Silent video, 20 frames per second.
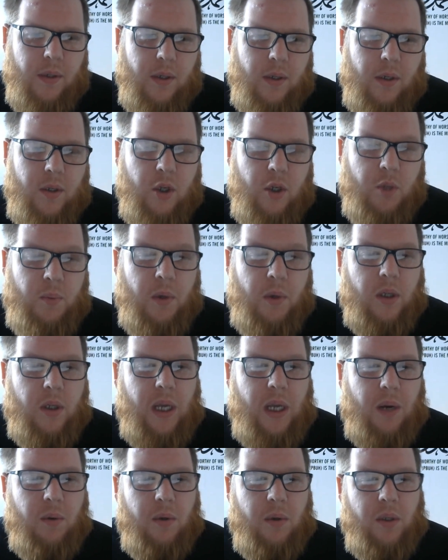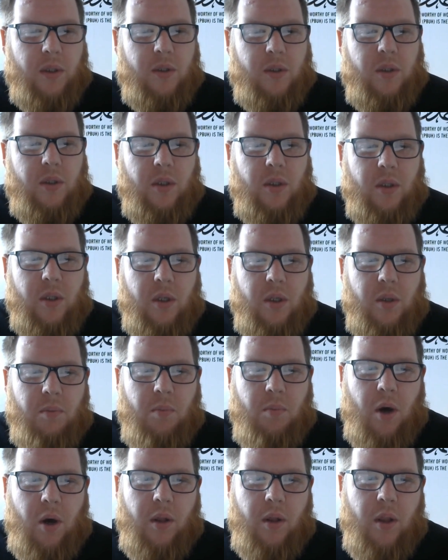
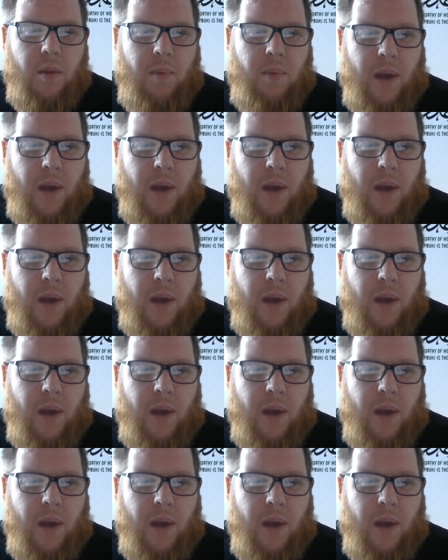the